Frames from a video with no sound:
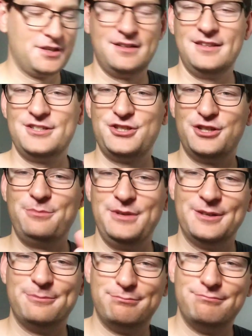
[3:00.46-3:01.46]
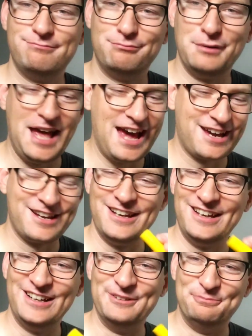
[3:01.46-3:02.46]
This should be a black
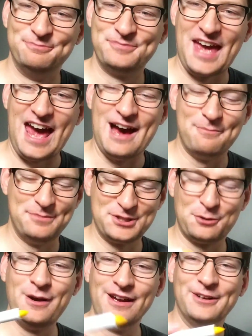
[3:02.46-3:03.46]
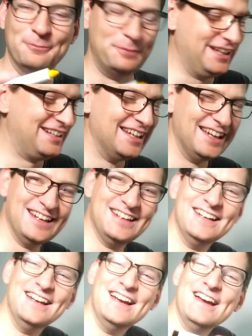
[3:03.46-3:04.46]
cap as well,
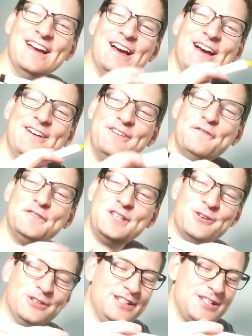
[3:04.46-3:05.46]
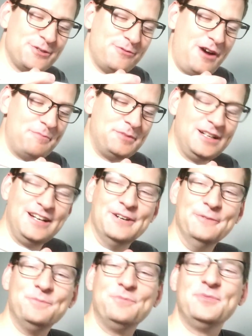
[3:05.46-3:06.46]
but you've secretly swapped it
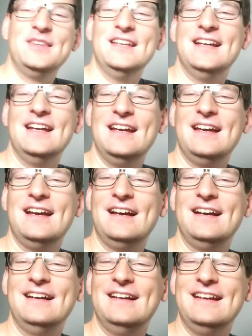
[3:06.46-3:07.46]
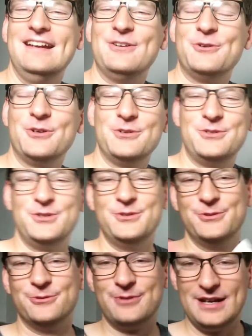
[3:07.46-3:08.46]
out in order
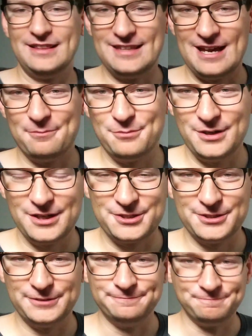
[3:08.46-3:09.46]
to write that prediction.